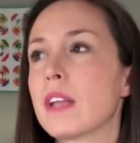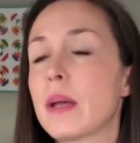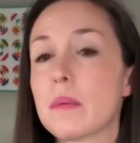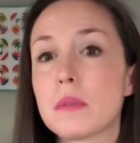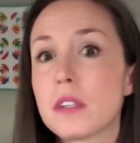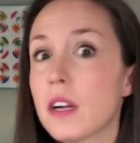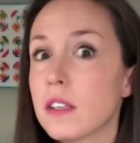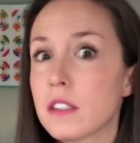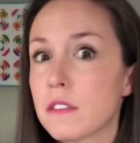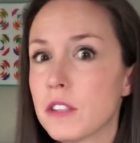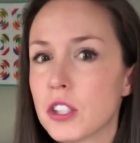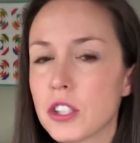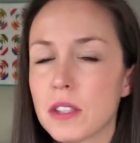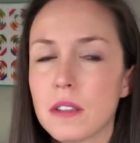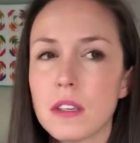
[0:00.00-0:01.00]
It was not
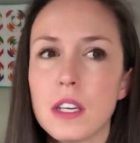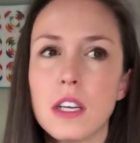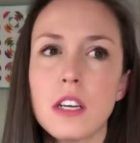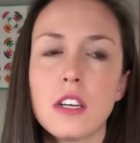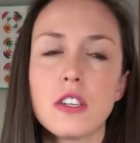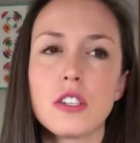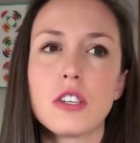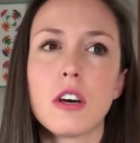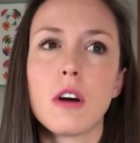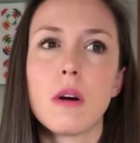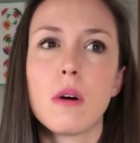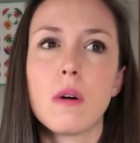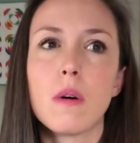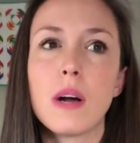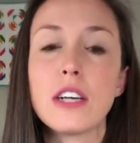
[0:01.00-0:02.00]
sufficient.
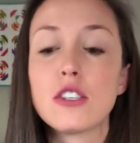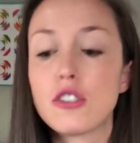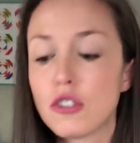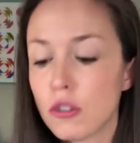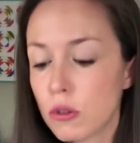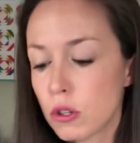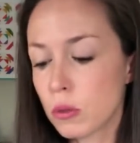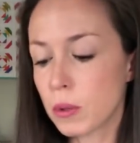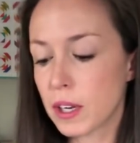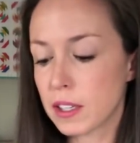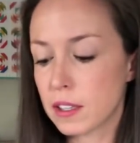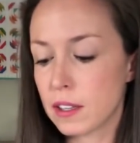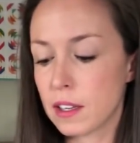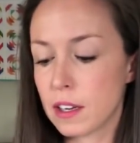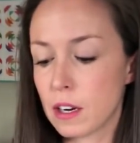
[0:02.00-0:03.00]
So as soon as we
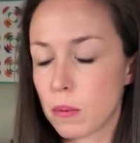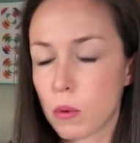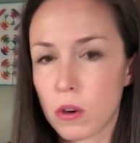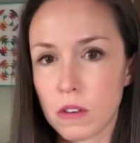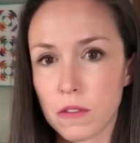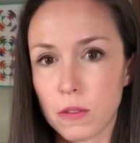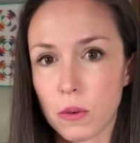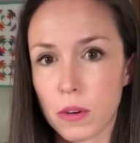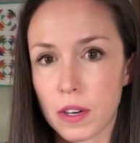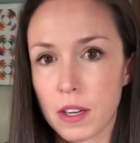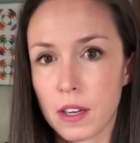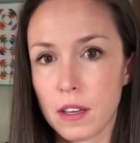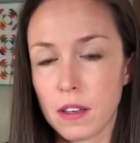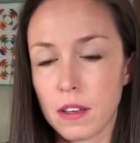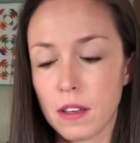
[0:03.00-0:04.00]
get to the airport in
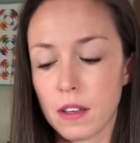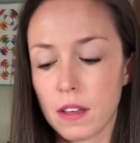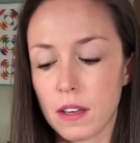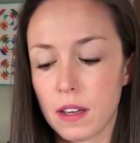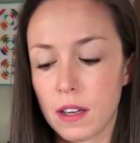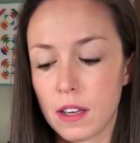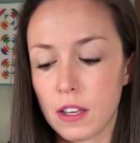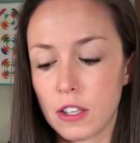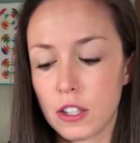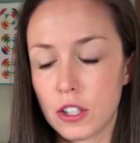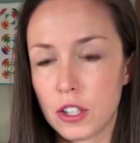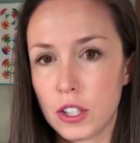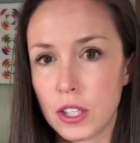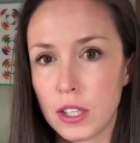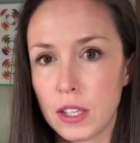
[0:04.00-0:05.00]
Florida,
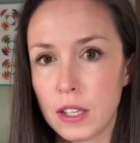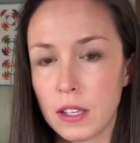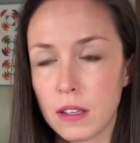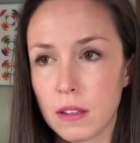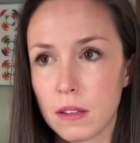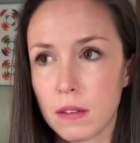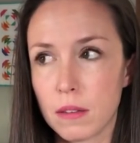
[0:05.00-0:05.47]
she